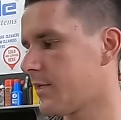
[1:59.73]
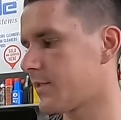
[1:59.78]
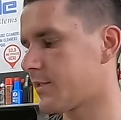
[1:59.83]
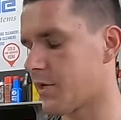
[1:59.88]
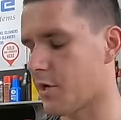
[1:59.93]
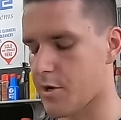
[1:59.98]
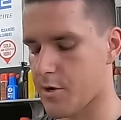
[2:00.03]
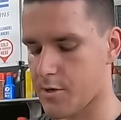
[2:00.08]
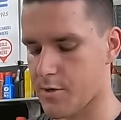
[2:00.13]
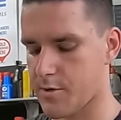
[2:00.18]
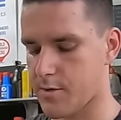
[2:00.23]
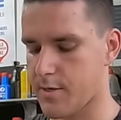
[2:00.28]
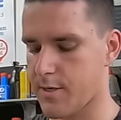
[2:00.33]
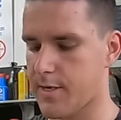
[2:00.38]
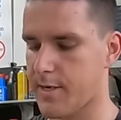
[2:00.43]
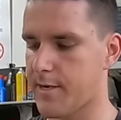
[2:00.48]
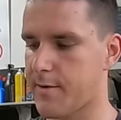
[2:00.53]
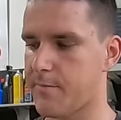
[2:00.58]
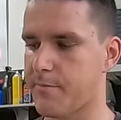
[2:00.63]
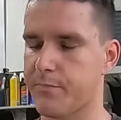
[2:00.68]
So
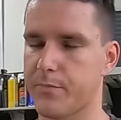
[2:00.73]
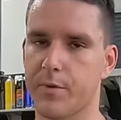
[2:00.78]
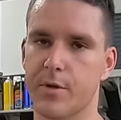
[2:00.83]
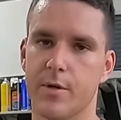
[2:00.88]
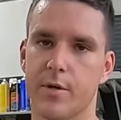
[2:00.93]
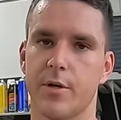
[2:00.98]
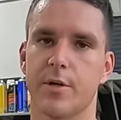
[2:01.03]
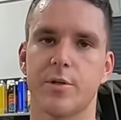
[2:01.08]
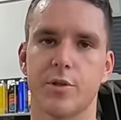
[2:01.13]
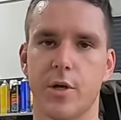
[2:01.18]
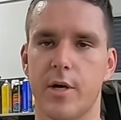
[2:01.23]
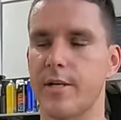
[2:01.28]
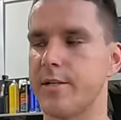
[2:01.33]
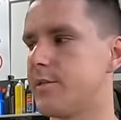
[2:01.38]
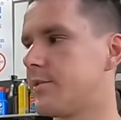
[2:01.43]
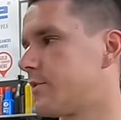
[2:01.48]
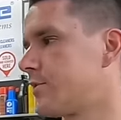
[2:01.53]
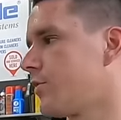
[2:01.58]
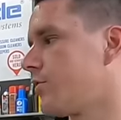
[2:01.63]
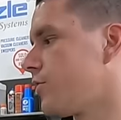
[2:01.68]
I'm going to try
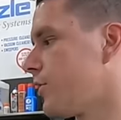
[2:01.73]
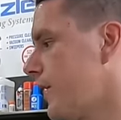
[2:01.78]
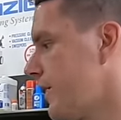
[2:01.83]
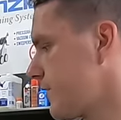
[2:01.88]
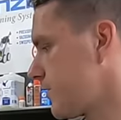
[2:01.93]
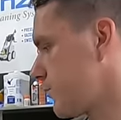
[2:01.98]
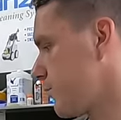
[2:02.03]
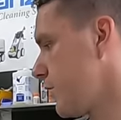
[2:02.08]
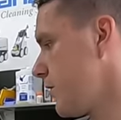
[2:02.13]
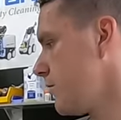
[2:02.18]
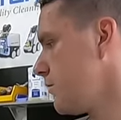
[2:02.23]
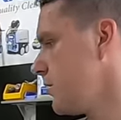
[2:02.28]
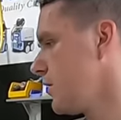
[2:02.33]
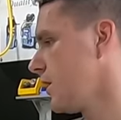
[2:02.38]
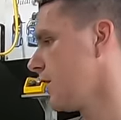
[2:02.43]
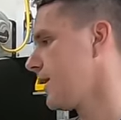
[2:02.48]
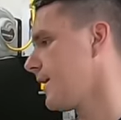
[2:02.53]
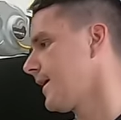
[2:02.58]
and install that as well.